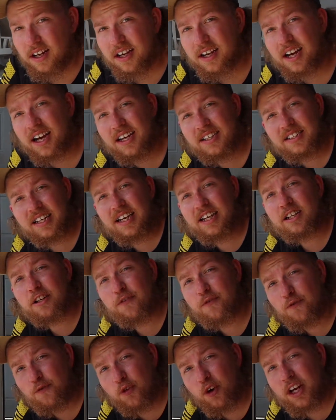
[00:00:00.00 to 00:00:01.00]
Guys, it's
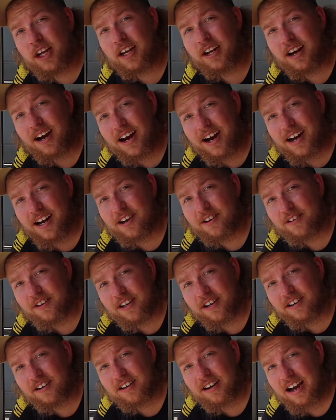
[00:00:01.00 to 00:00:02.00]
freaking hot out
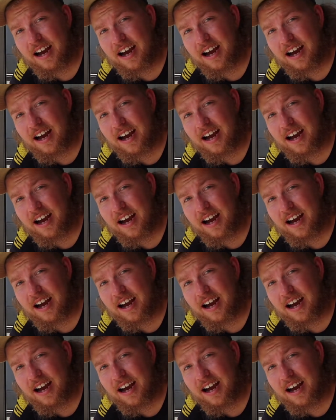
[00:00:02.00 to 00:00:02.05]
here.